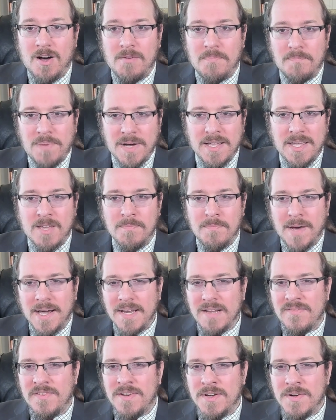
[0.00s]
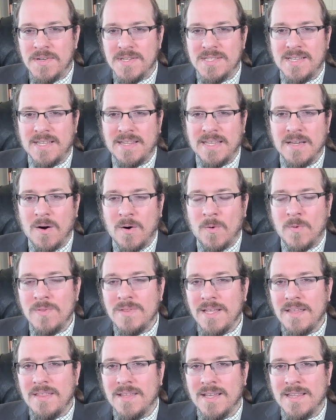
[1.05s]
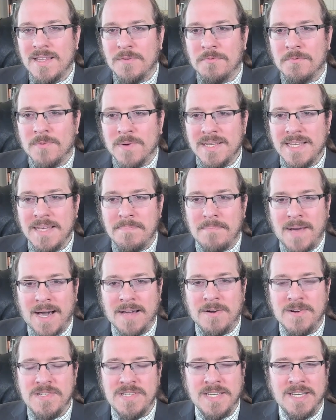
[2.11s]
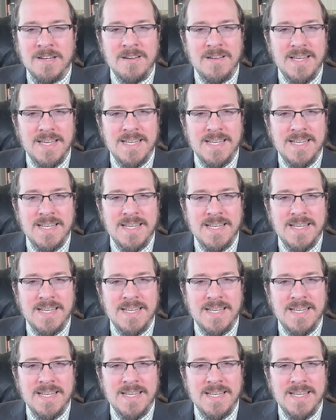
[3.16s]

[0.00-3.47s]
But you might have noticed that the only thing that really matters here